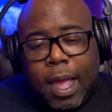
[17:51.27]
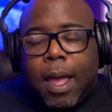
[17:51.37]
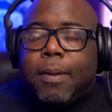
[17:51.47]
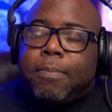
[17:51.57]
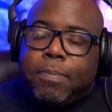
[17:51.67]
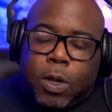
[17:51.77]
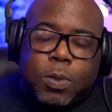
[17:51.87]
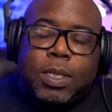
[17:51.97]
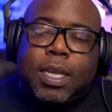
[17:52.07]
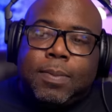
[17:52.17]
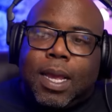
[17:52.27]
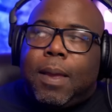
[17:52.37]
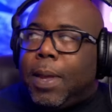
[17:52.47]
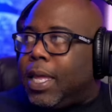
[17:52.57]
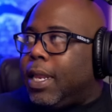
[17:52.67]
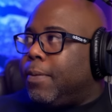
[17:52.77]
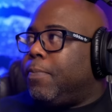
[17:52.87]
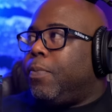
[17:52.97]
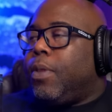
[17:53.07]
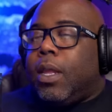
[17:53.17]
But also at the same time, I get it.
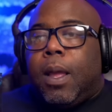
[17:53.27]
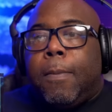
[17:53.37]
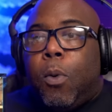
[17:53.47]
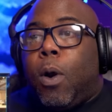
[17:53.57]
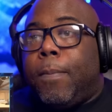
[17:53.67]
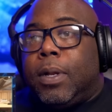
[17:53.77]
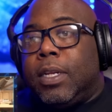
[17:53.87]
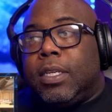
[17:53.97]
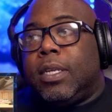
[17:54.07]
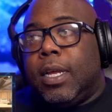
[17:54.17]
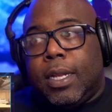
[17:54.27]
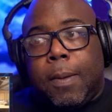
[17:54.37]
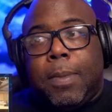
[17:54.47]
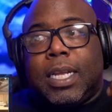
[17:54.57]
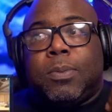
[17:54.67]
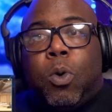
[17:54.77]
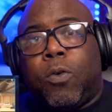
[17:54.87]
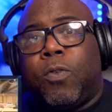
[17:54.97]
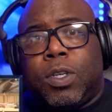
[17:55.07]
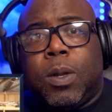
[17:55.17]
More bullets, that's more
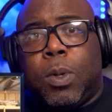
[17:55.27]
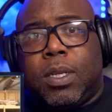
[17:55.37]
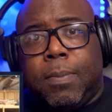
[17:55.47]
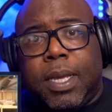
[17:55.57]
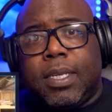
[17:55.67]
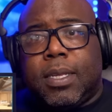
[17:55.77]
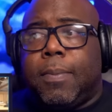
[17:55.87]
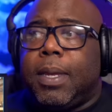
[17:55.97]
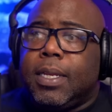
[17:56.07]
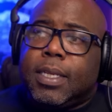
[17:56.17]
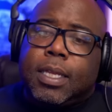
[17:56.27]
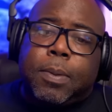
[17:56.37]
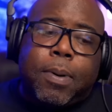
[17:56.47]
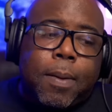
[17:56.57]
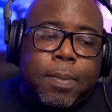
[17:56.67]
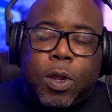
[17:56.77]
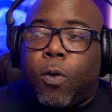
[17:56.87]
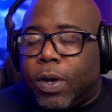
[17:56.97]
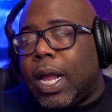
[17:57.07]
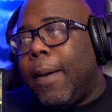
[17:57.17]
for someone to miss. That means that they're probably
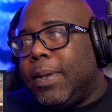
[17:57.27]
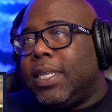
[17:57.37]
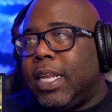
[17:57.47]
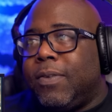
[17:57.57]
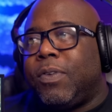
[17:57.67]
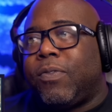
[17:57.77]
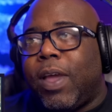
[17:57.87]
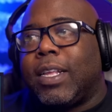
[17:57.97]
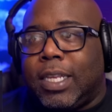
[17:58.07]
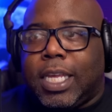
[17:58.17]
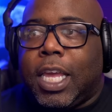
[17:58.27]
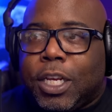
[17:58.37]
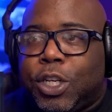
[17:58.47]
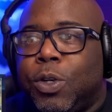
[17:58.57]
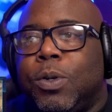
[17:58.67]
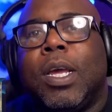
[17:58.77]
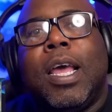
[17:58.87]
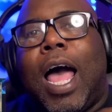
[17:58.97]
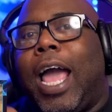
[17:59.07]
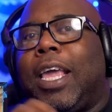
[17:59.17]
overcompensating for the fact that they can't shoot.
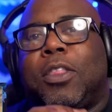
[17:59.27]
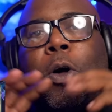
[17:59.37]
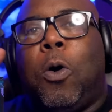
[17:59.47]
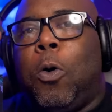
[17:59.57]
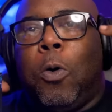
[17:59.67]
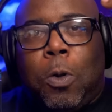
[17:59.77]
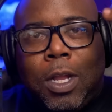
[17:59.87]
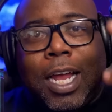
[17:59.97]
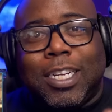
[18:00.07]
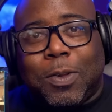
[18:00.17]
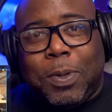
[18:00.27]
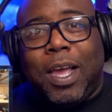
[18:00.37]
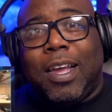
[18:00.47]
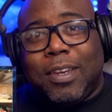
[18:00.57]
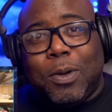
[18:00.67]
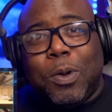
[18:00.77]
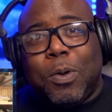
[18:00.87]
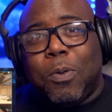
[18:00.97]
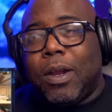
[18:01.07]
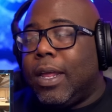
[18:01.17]
I get the whole logic behind it.
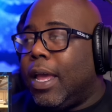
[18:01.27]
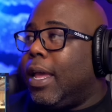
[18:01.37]
Right?